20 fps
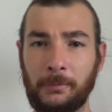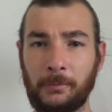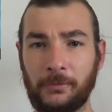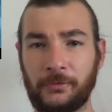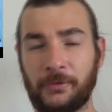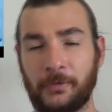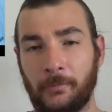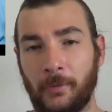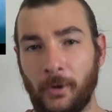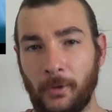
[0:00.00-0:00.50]

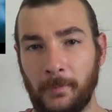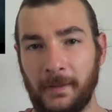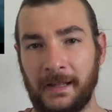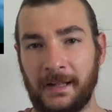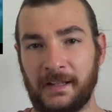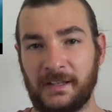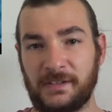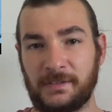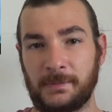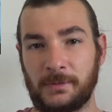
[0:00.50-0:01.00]
was the
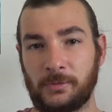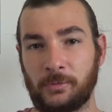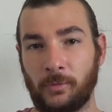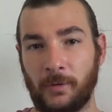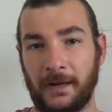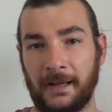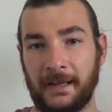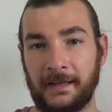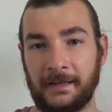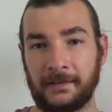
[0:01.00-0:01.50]
romance
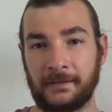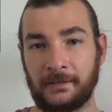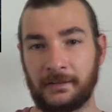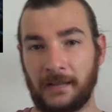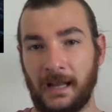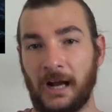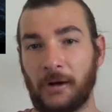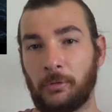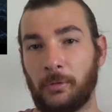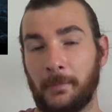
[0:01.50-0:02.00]
between
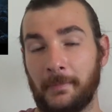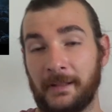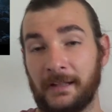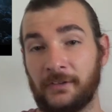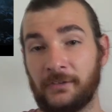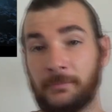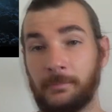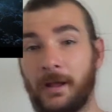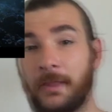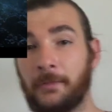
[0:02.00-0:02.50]

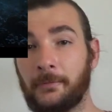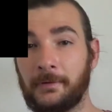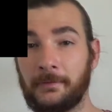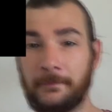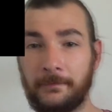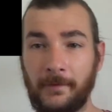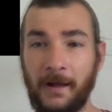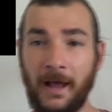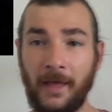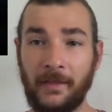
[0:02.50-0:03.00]
Aquaman's mother and
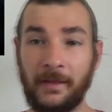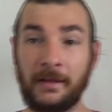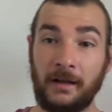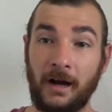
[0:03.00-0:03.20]
father.